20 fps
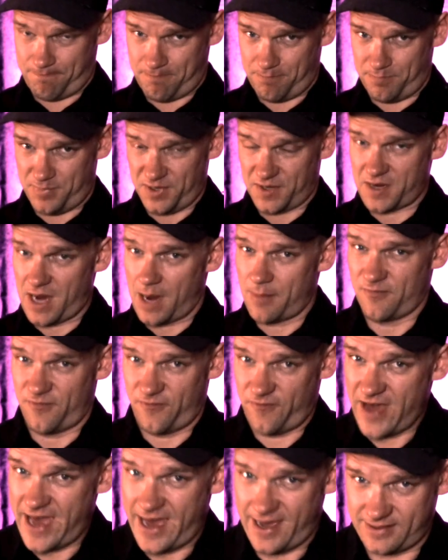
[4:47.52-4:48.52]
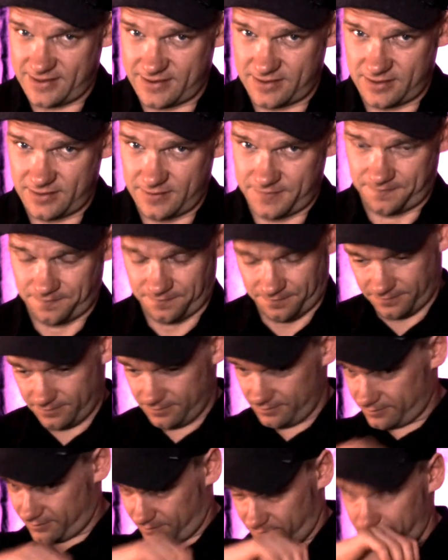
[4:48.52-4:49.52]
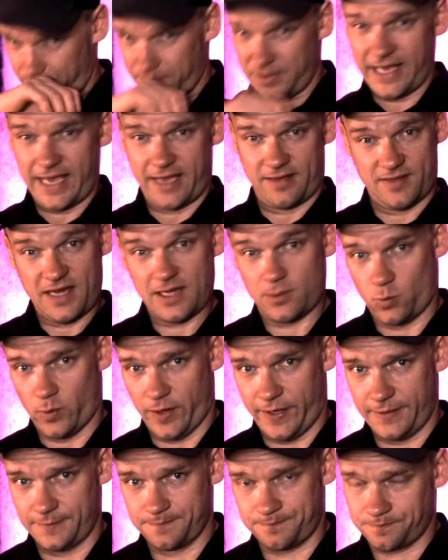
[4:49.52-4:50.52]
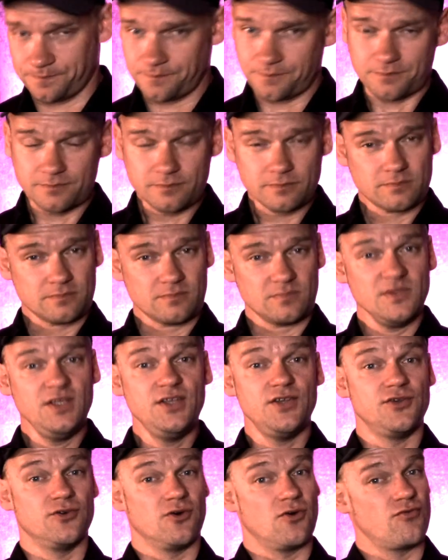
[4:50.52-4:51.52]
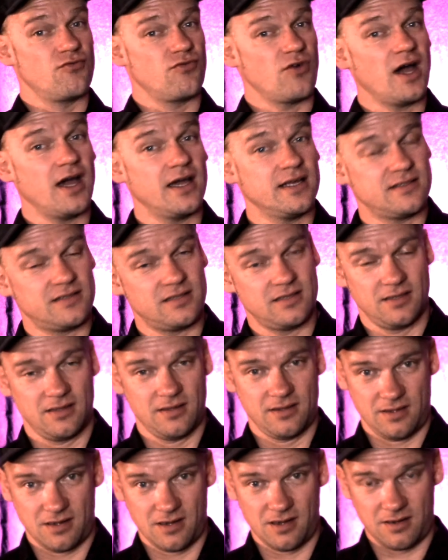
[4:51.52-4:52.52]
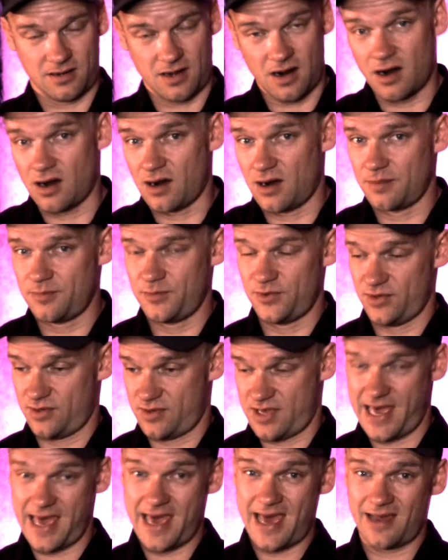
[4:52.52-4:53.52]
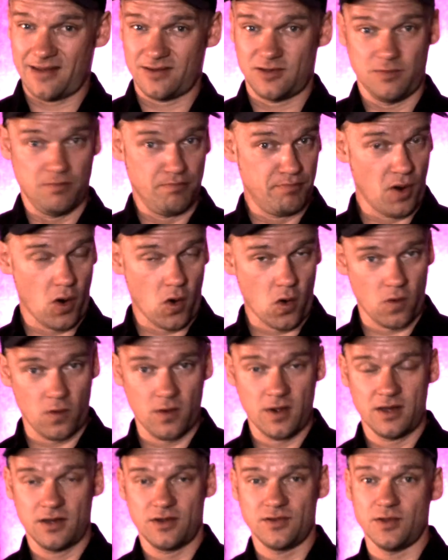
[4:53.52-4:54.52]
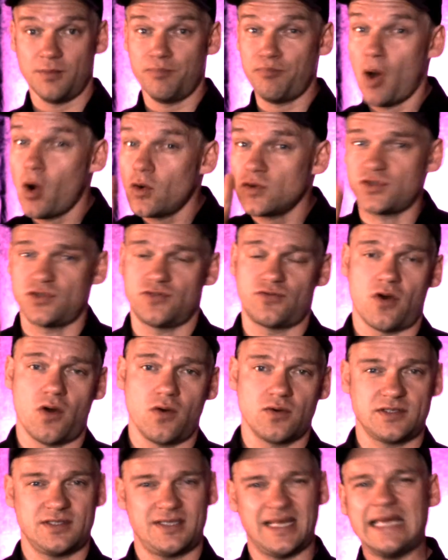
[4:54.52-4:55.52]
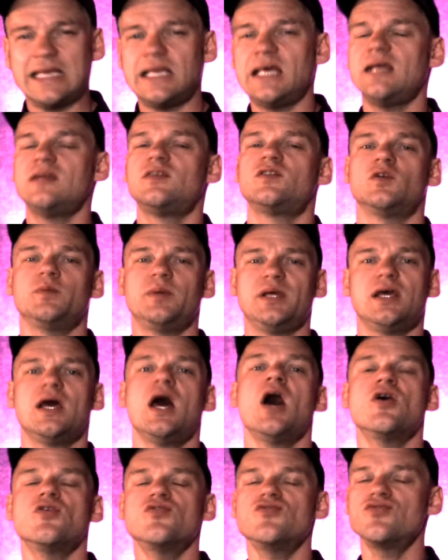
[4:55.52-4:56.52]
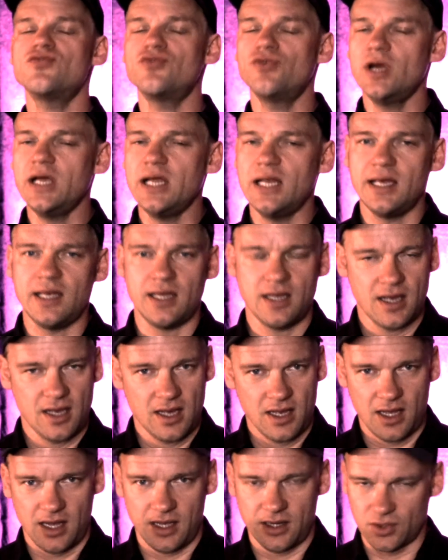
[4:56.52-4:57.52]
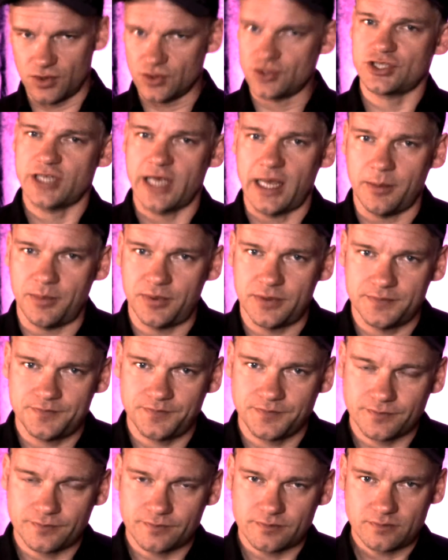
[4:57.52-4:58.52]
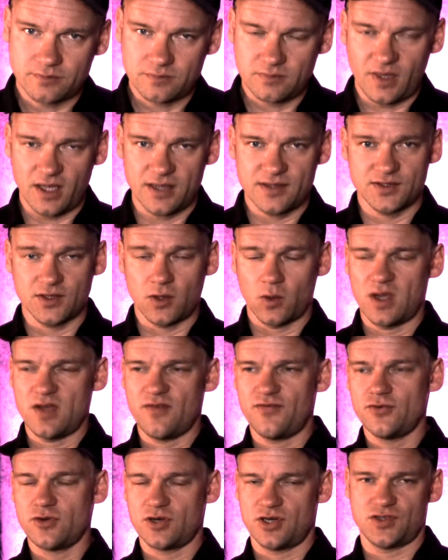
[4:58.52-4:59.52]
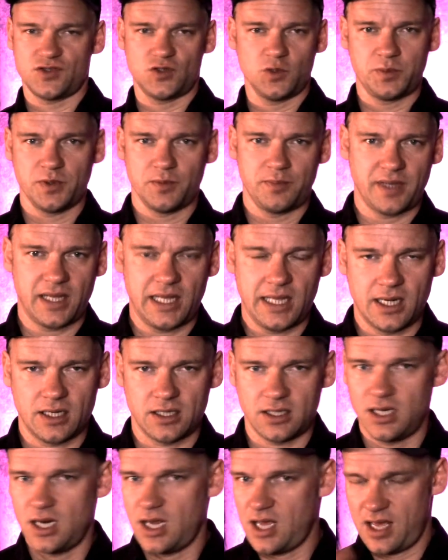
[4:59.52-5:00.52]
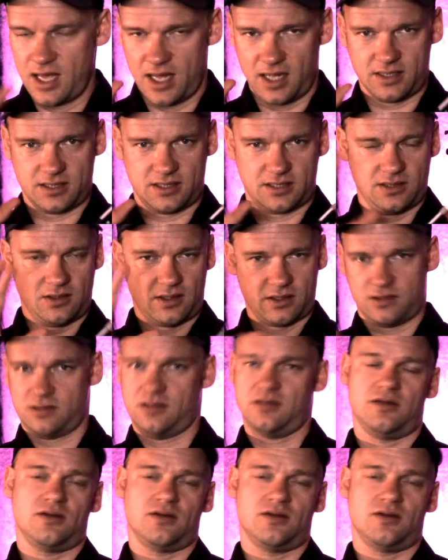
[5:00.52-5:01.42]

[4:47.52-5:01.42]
become fast playing that way, your right arm, hand, bow, the bow strokes, they need to be really in a good shape. So if you're a super beginner, it's not